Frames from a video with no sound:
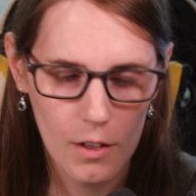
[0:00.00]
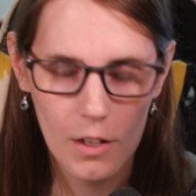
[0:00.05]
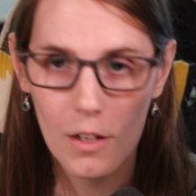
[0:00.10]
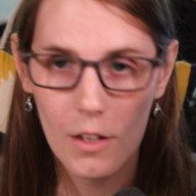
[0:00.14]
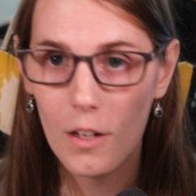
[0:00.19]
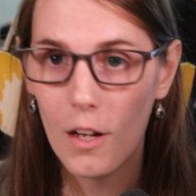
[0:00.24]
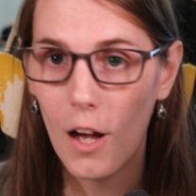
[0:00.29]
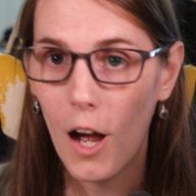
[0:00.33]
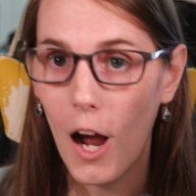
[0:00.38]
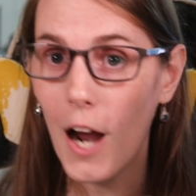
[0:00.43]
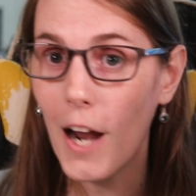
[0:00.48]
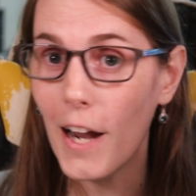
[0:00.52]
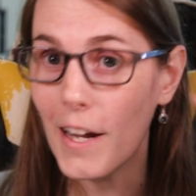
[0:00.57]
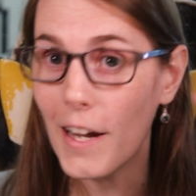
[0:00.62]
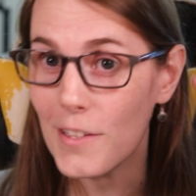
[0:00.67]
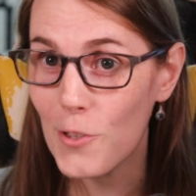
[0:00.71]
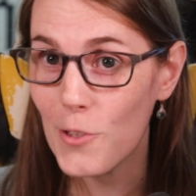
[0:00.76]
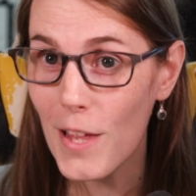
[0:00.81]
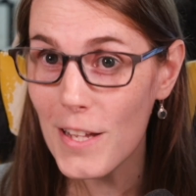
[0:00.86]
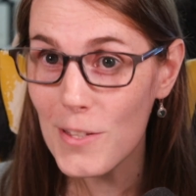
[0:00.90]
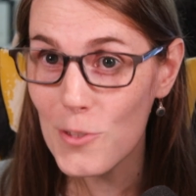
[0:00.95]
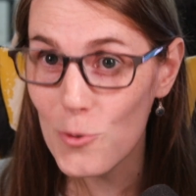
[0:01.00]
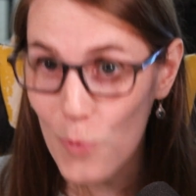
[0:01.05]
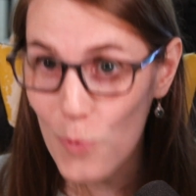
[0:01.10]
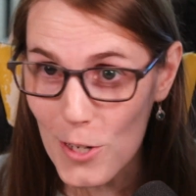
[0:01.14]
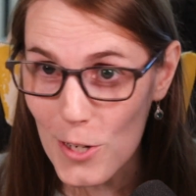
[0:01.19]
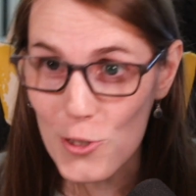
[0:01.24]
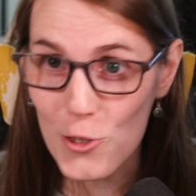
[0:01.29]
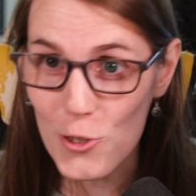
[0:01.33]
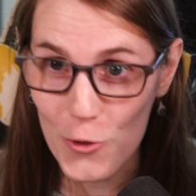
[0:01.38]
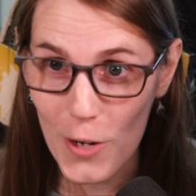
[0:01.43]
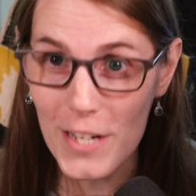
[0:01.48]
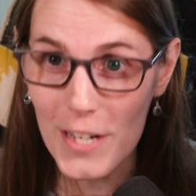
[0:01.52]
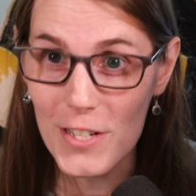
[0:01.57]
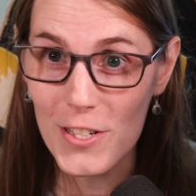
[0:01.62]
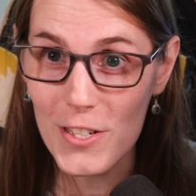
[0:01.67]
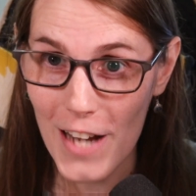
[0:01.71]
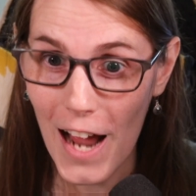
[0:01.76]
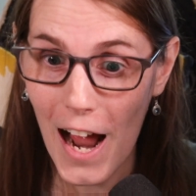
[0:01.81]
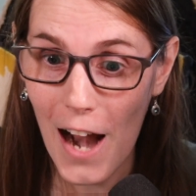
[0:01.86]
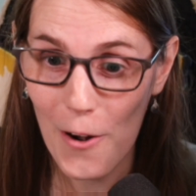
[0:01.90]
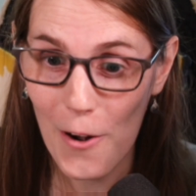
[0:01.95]
All right, so that's registration
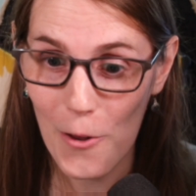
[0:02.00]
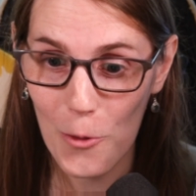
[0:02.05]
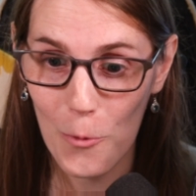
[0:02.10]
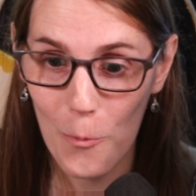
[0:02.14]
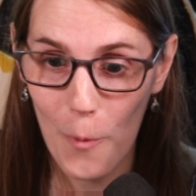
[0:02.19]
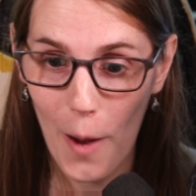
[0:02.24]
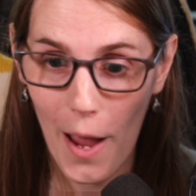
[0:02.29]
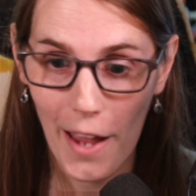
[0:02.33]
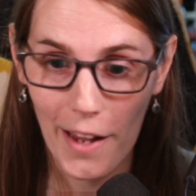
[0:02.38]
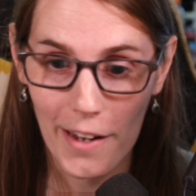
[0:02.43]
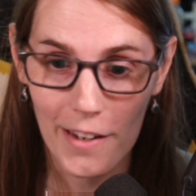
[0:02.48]
out of the way.